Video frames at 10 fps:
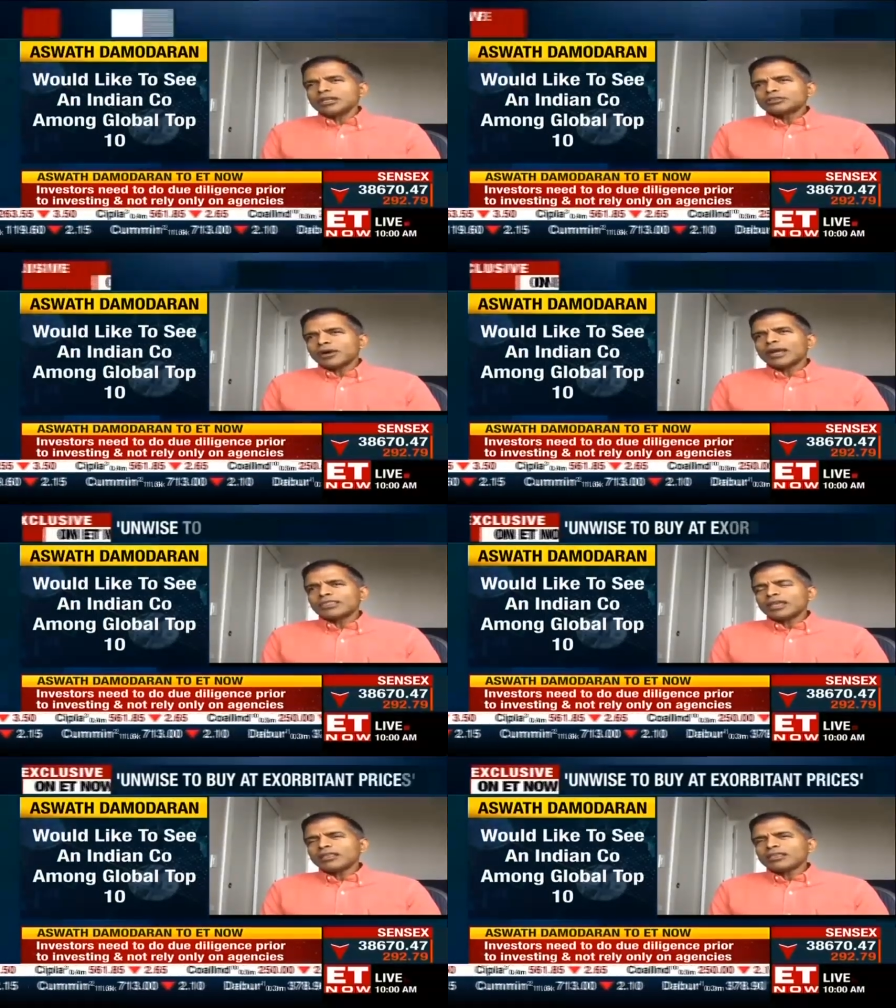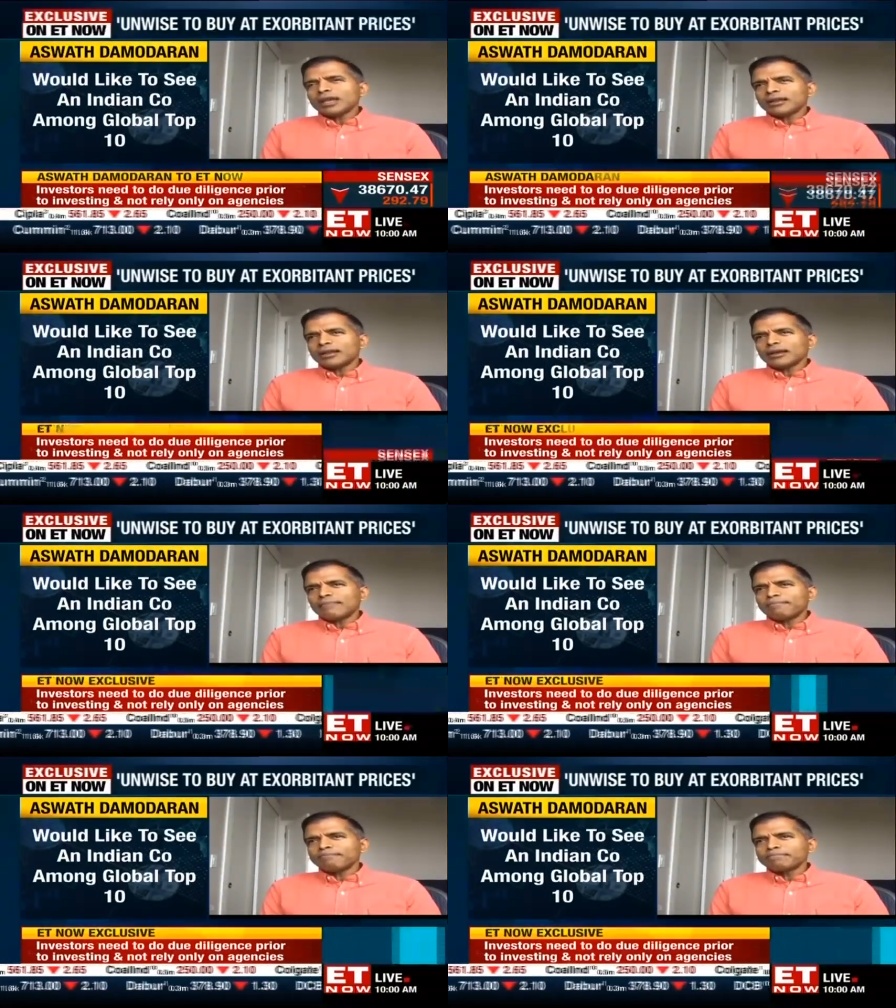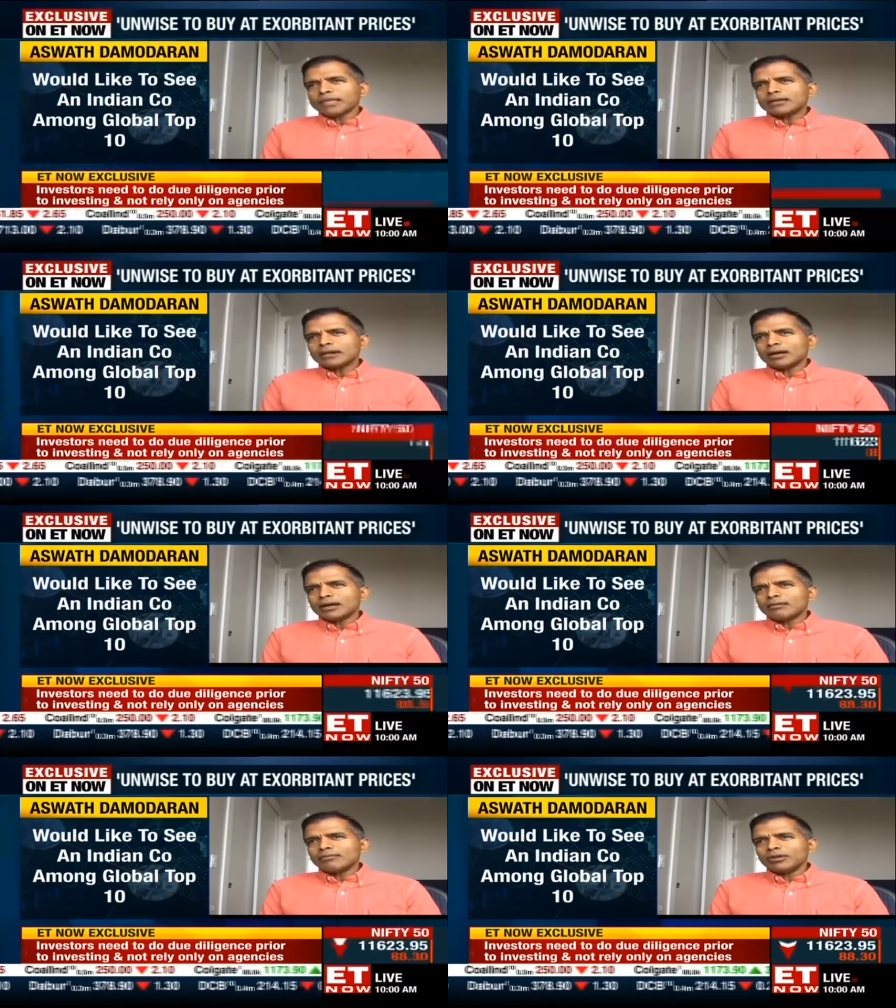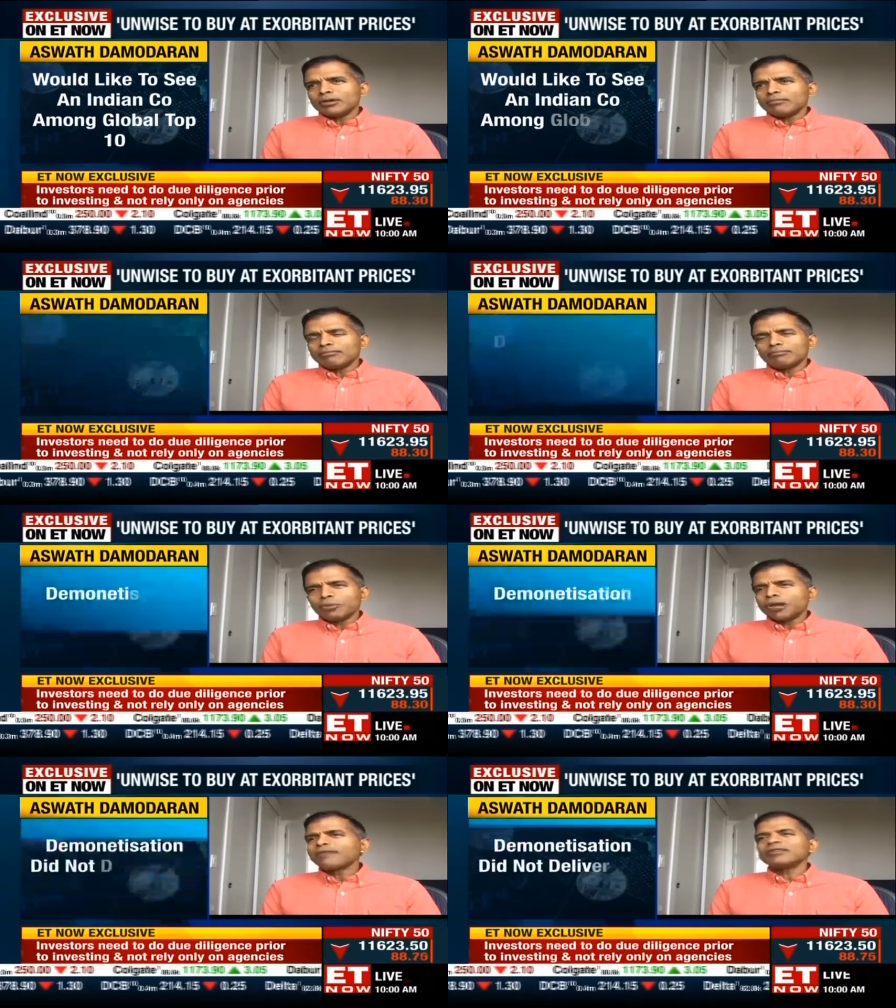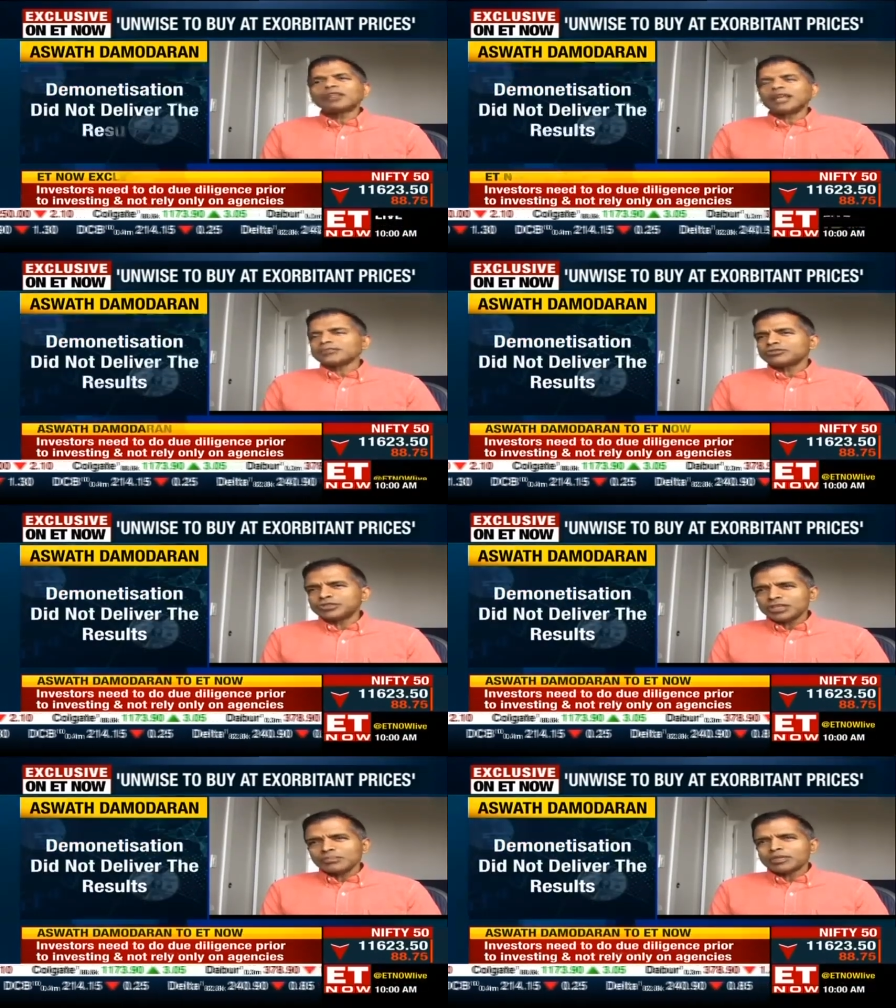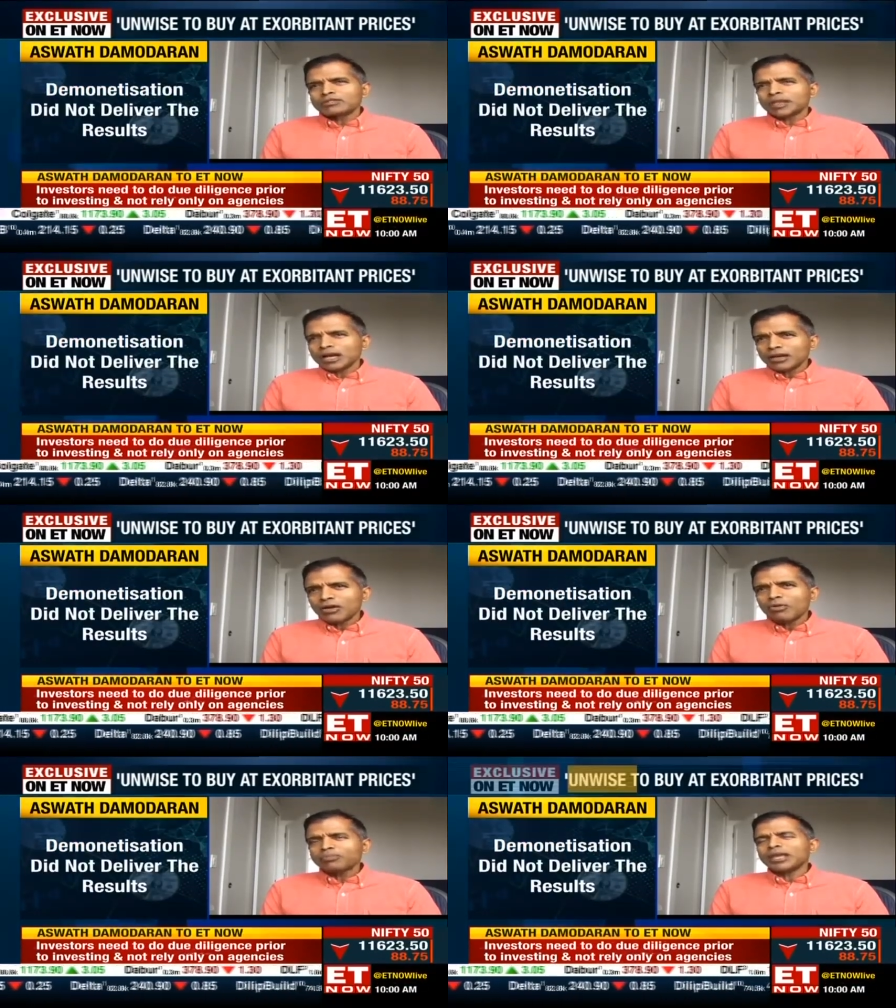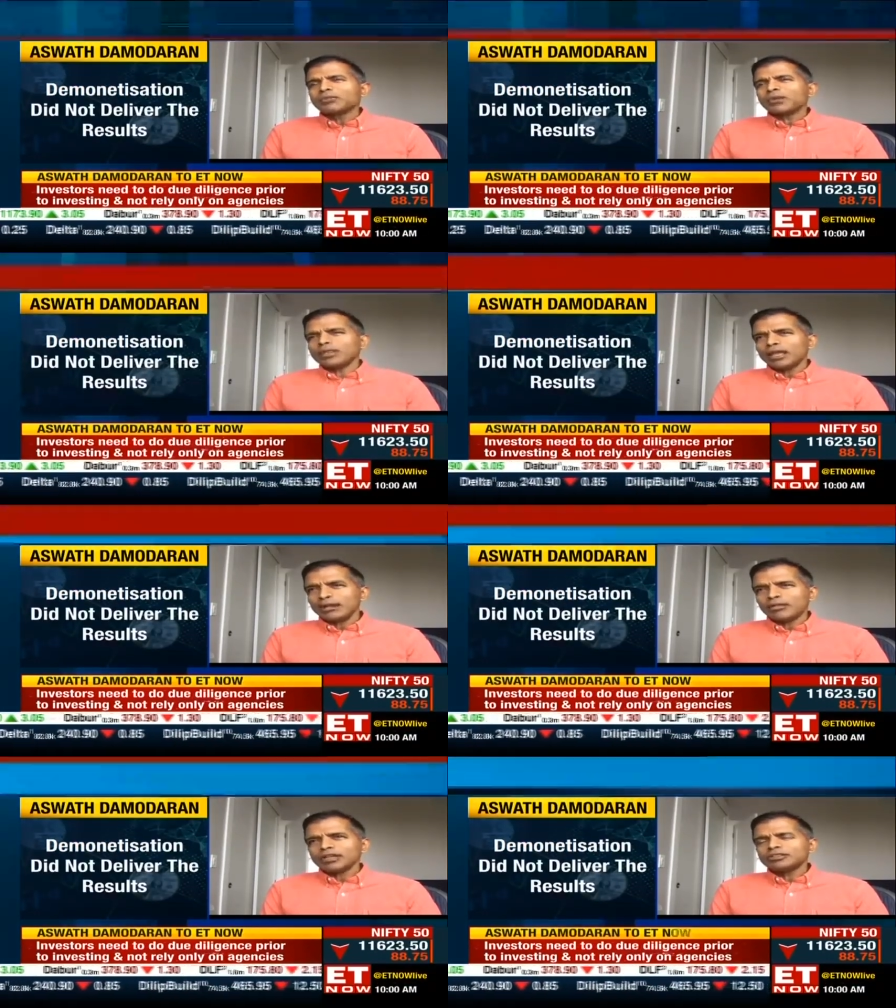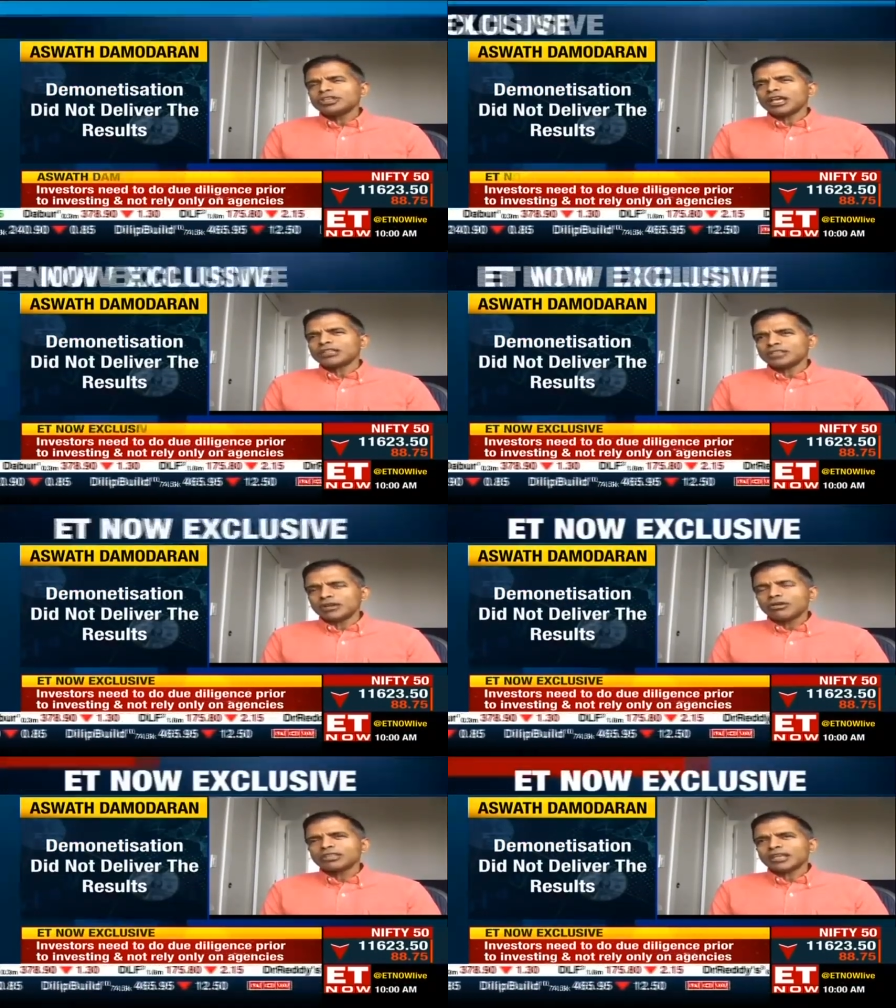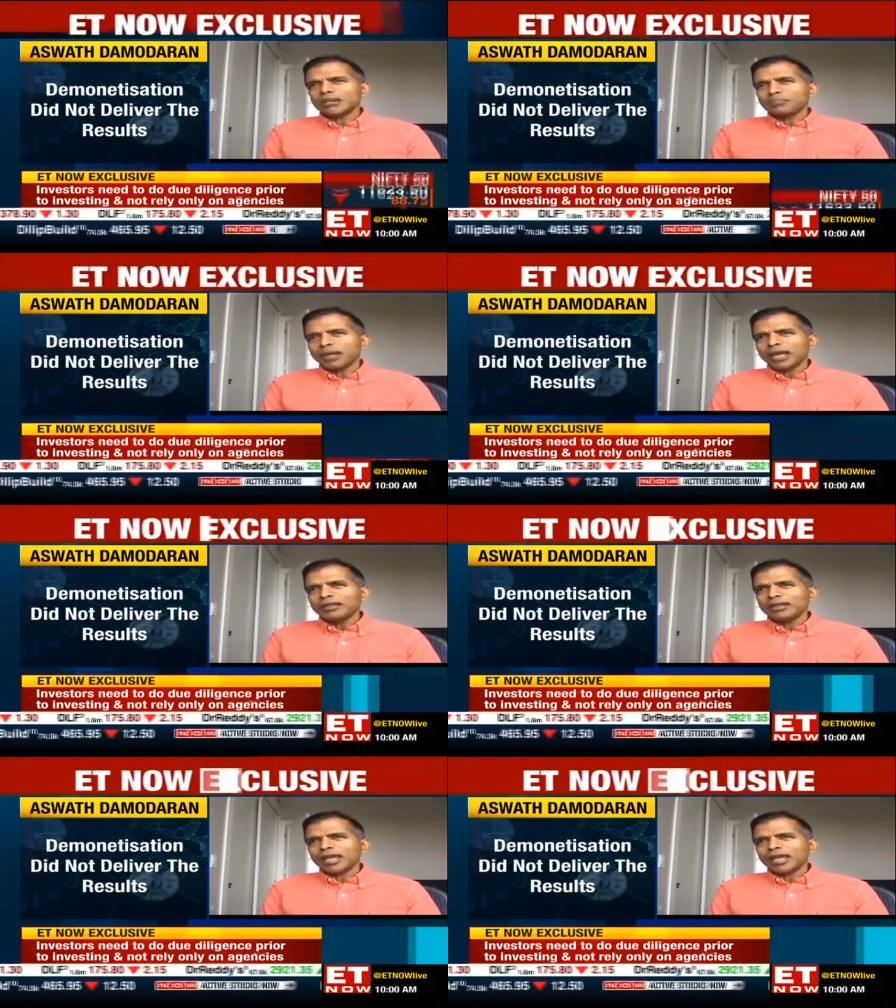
So I think that um, I, you know, whatever the next regime is, I hope that when they look at change, they look at that pain